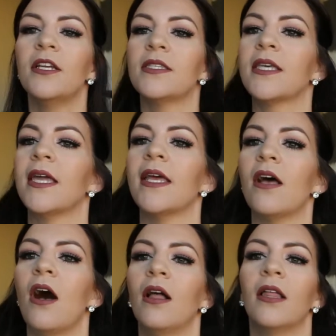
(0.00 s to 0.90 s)
just get
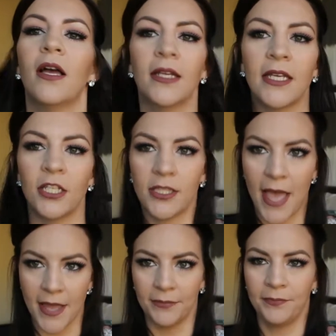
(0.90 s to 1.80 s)
it all on each
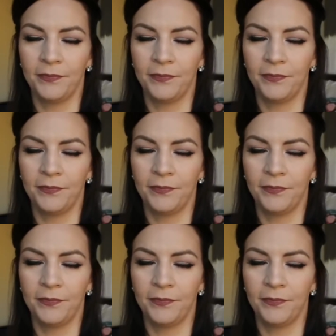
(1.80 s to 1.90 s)
side.